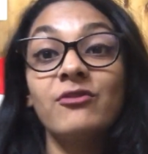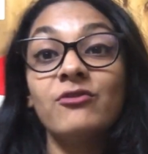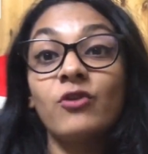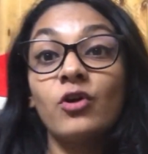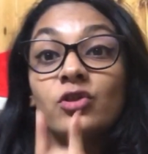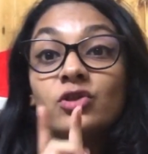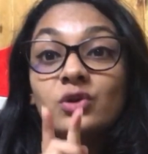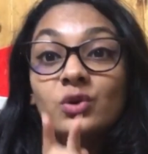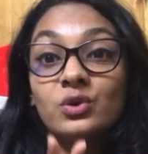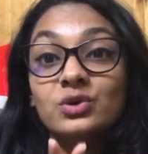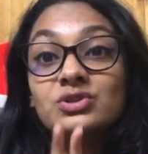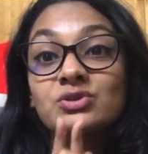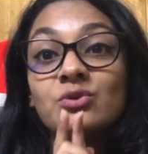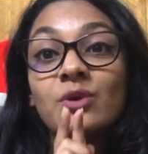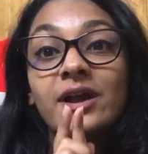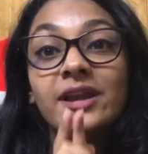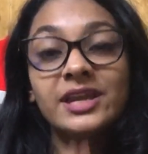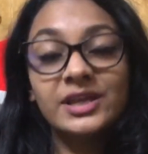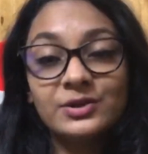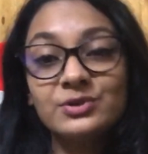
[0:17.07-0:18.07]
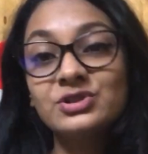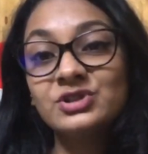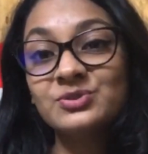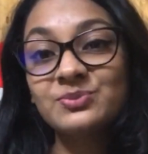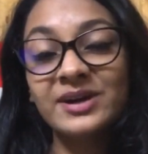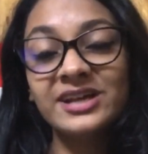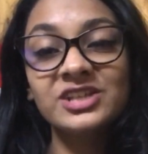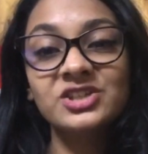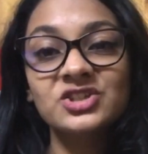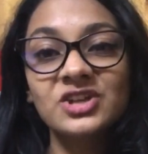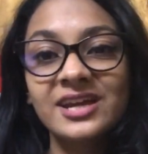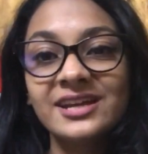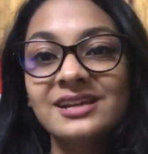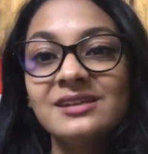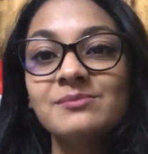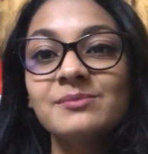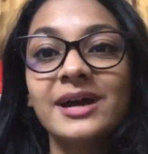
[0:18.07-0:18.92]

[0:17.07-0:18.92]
For those who are new to my channel,